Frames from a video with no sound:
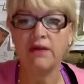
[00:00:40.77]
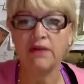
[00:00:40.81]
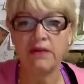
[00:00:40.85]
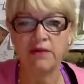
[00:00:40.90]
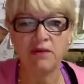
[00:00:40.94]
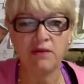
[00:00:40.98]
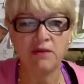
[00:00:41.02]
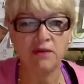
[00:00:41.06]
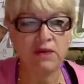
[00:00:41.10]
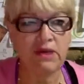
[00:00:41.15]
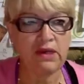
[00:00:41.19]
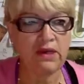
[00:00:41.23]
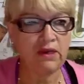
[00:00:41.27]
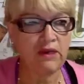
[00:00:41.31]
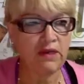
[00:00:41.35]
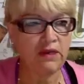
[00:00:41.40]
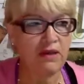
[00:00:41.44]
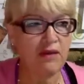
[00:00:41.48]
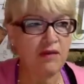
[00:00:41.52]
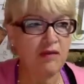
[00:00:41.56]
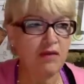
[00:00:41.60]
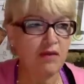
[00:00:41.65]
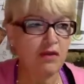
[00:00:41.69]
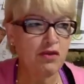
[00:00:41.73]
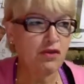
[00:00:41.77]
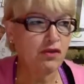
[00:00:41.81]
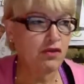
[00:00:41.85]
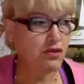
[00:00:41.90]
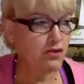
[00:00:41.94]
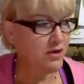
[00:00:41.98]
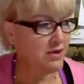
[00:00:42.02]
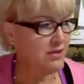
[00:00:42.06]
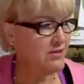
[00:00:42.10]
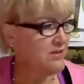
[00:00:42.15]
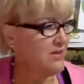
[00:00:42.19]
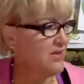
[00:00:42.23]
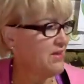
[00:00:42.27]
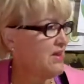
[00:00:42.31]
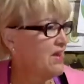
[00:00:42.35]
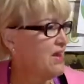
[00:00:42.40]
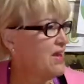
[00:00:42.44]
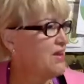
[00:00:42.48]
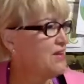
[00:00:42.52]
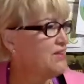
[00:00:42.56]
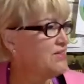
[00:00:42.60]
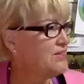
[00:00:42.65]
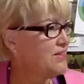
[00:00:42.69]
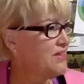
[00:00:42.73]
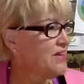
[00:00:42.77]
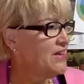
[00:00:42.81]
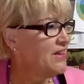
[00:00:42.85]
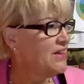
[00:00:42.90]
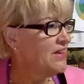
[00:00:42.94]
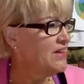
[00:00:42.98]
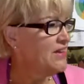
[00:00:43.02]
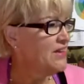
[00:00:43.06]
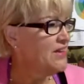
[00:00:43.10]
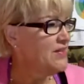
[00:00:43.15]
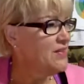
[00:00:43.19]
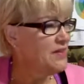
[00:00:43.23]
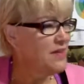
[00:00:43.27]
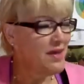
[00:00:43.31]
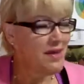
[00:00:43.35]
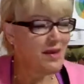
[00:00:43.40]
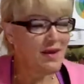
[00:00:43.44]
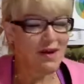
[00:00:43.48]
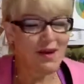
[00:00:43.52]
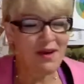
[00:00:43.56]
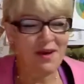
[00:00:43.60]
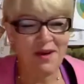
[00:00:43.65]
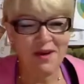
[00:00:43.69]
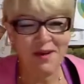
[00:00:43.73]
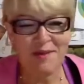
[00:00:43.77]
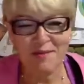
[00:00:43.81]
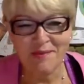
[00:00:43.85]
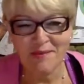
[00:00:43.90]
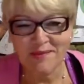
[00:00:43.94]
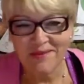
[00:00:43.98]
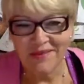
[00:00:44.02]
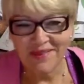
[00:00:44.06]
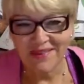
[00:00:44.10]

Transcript: I don't need any of you stressing out that I'm